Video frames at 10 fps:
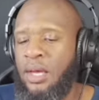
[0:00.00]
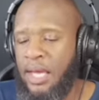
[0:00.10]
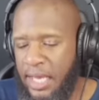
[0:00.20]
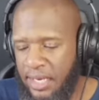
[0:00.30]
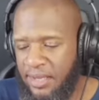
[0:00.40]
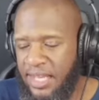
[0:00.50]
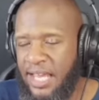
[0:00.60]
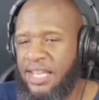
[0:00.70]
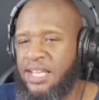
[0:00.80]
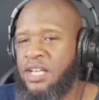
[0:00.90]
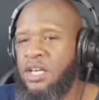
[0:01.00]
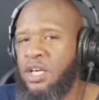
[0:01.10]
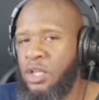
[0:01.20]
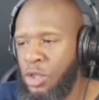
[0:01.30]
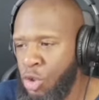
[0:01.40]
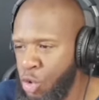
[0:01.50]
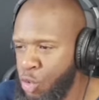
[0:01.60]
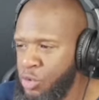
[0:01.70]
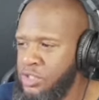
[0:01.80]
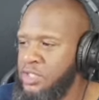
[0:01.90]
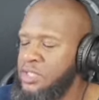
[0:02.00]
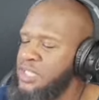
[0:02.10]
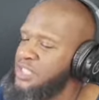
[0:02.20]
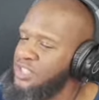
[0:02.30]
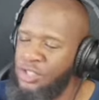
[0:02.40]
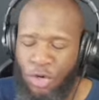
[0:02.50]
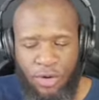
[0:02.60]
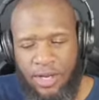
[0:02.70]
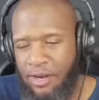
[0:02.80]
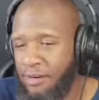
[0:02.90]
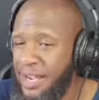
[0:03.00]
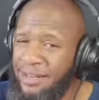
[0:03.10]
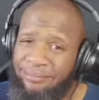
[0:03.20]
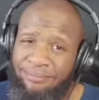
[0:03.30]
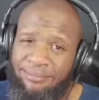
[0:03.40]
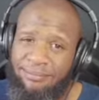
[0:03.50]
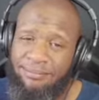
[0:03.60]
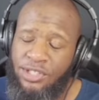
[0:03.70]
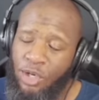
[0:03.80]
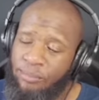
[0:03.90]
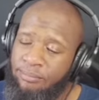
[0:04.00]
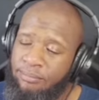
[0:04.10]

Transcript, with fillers: And that concludes this story, all right? So,